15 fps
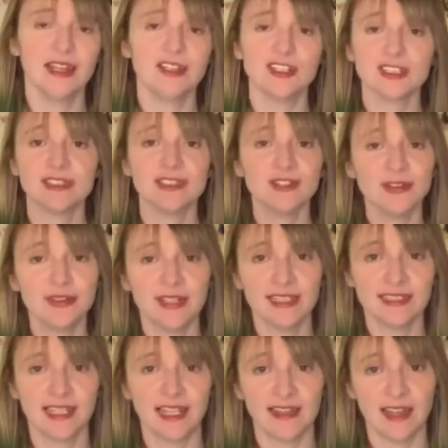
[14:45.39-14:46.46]
just little
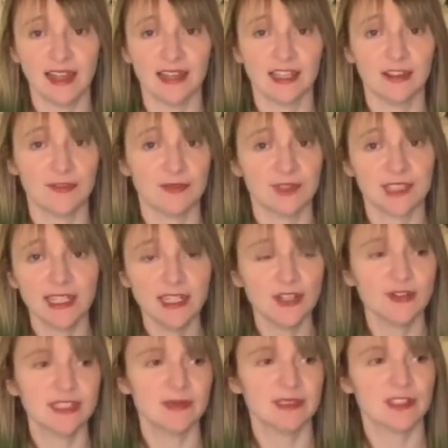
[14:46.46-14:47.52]
things like that. Like if sending
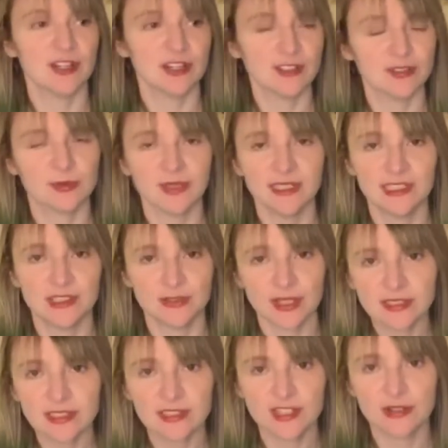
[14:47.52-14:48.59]
Christmas cards really
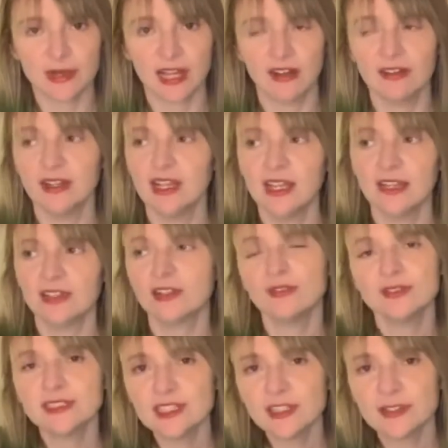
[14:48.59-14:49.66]
stresses you out,
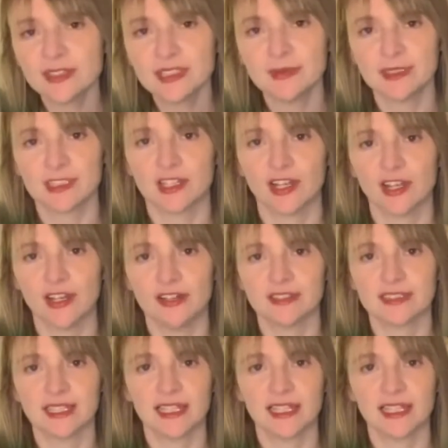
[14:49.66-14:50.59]
don't send Christmas cards.